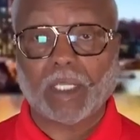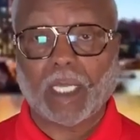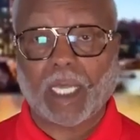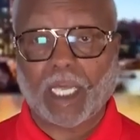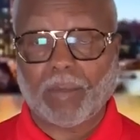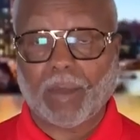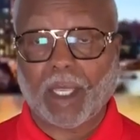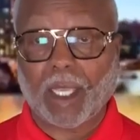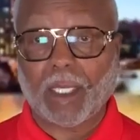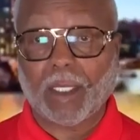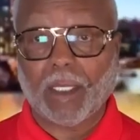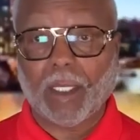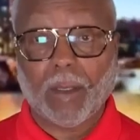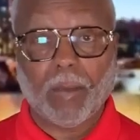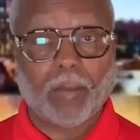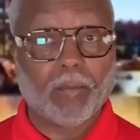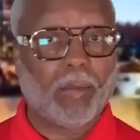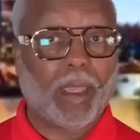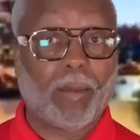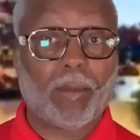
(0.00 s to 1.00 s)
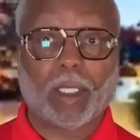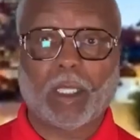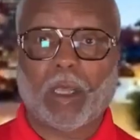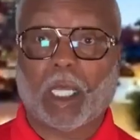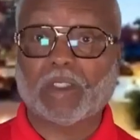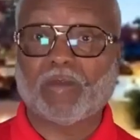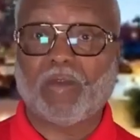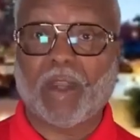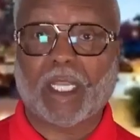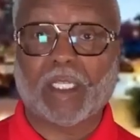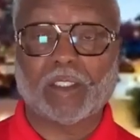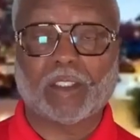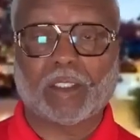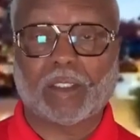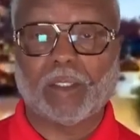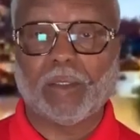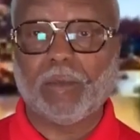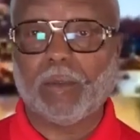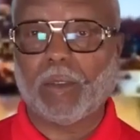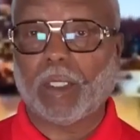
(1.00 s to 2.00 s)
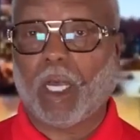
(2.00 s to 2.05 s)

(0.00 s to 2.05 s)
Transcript: Amen. Maybe Las Vegas too.